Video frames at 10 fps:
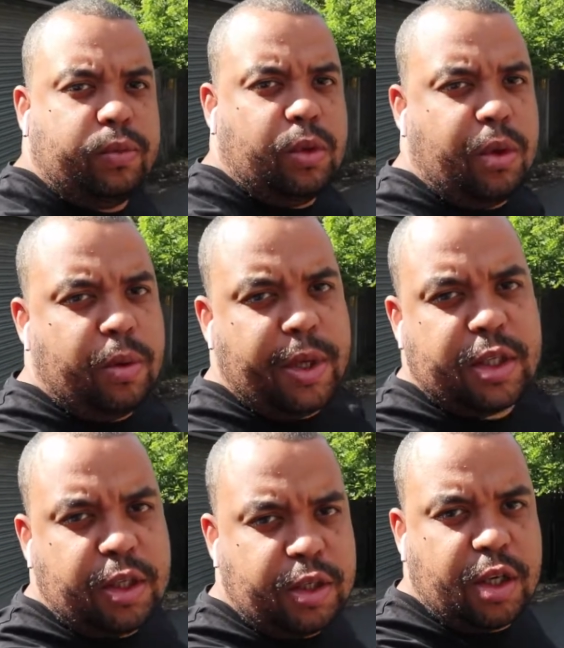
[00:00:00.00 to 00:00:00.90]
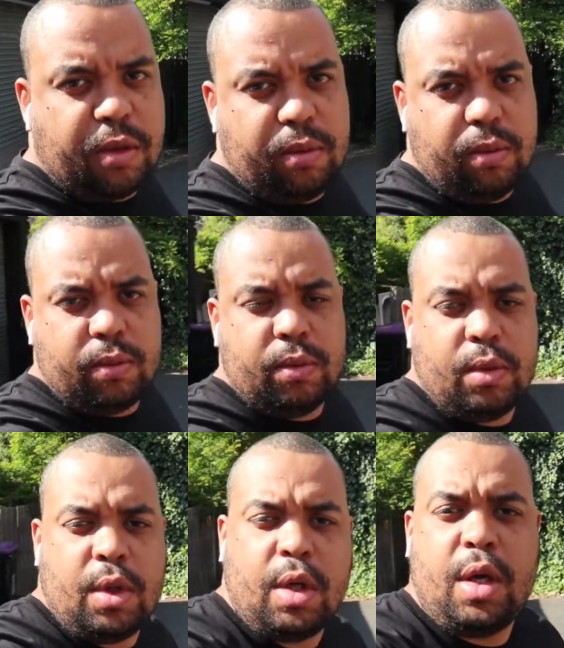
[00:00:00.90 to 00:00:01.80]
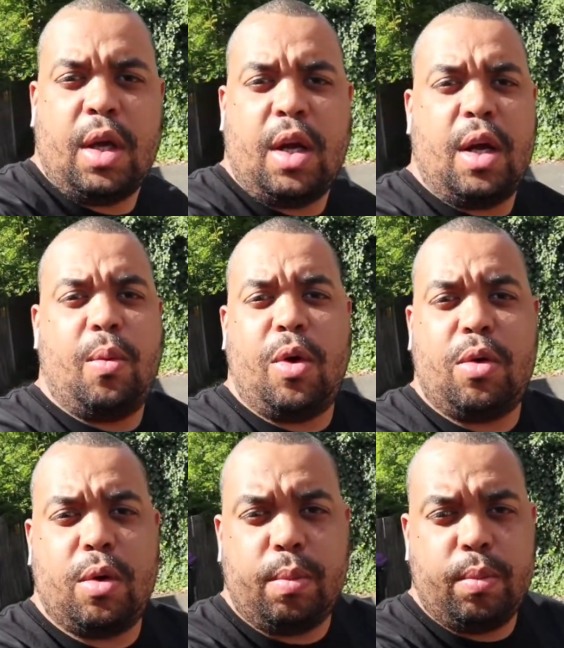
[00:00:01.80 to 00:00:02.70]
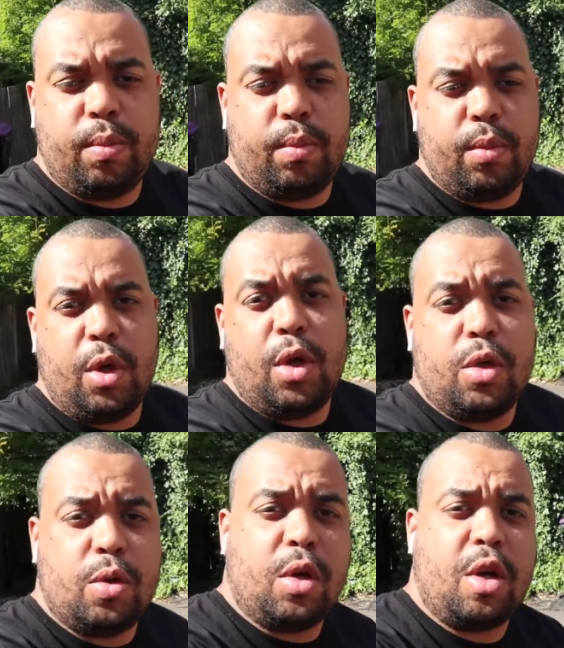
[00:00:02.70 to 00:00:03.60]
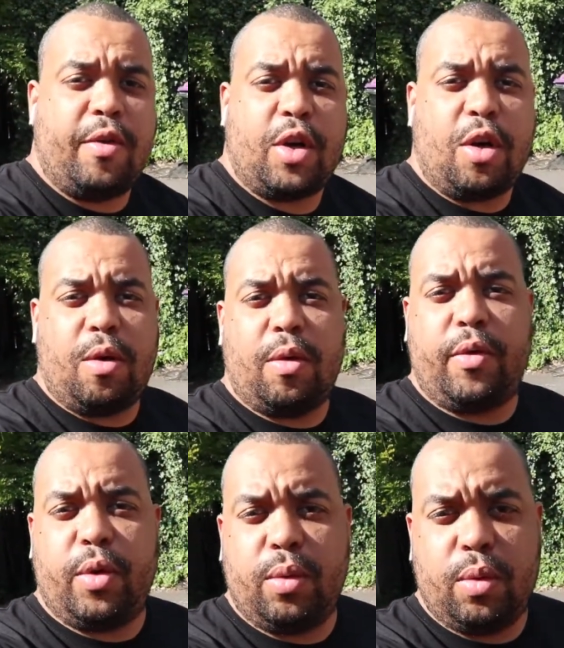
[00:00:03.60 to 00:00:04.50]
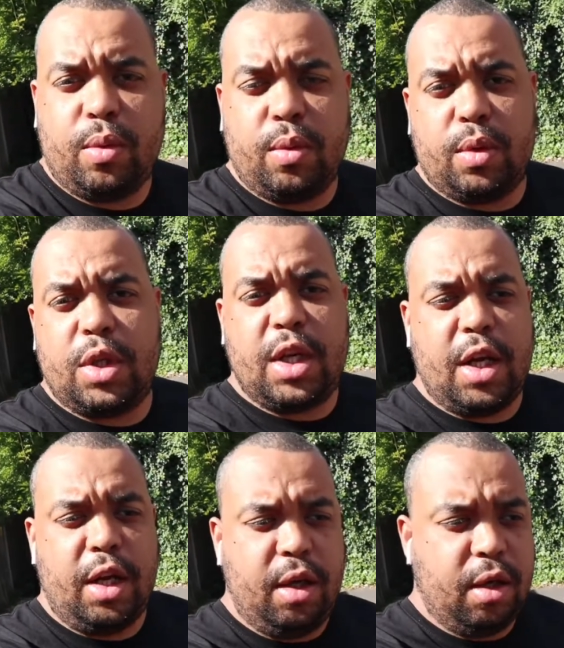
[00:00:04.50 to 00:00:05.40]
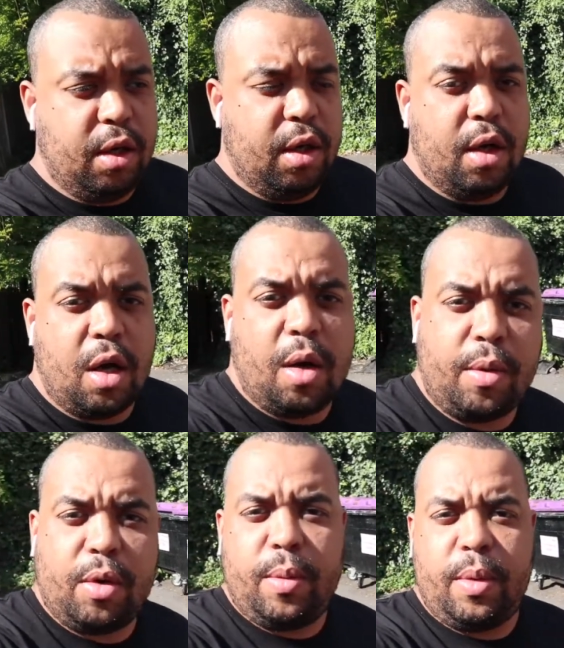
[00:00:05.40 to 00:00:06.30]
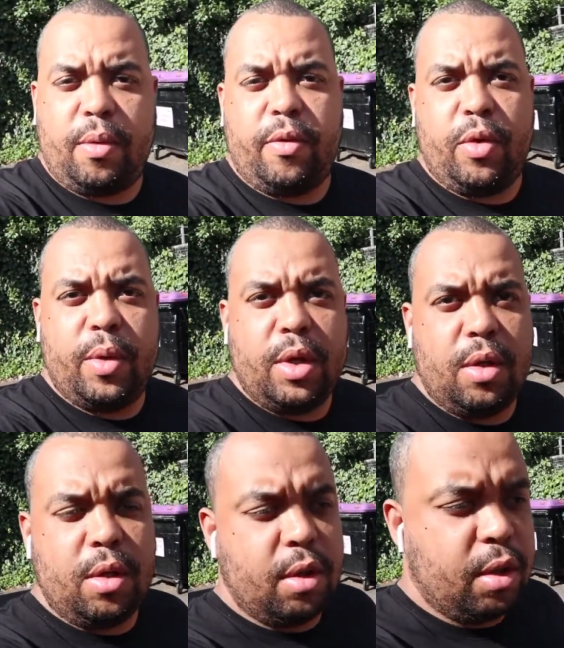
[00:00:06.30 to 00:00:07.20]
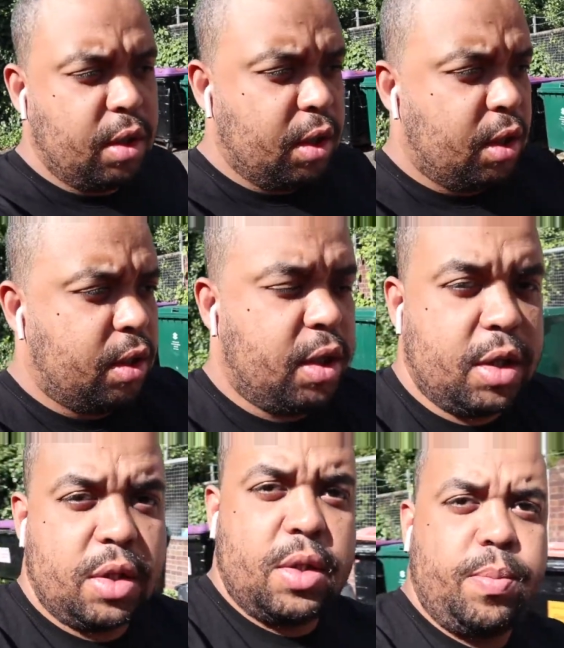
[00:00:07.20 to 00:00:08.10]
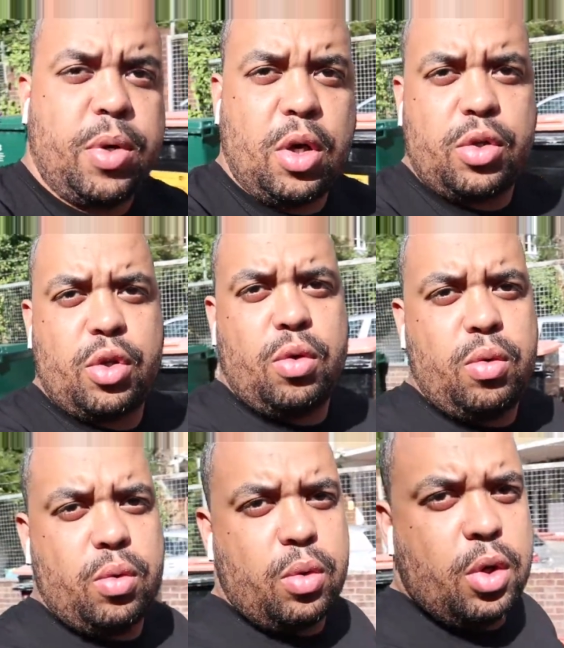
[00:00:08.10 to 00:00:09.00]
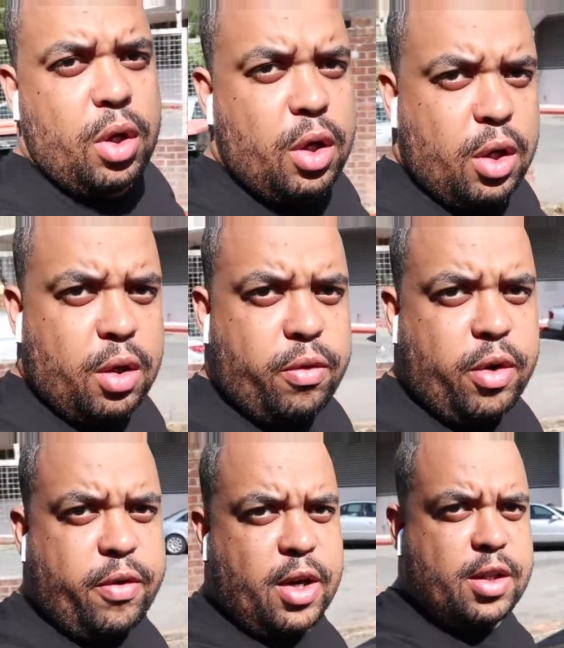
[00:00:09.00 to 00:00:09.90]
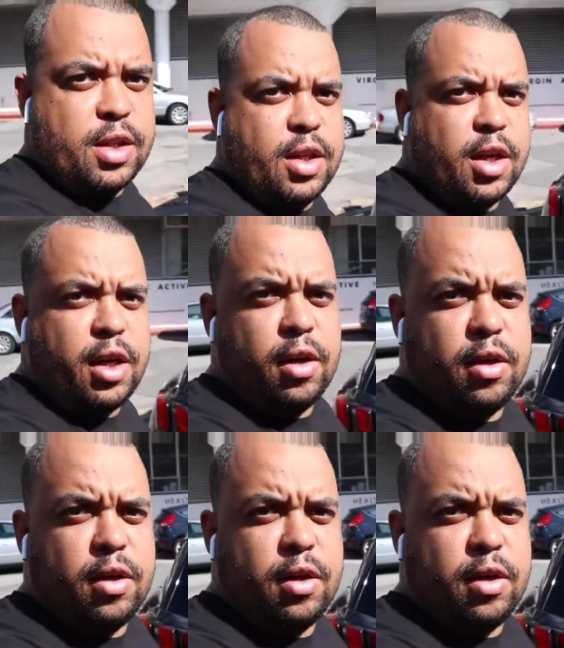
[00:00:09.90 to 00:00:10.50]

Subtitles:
So welcome back to the channel and welcome to another car review. Today I'm going to be reviewing this Peugeot 3008.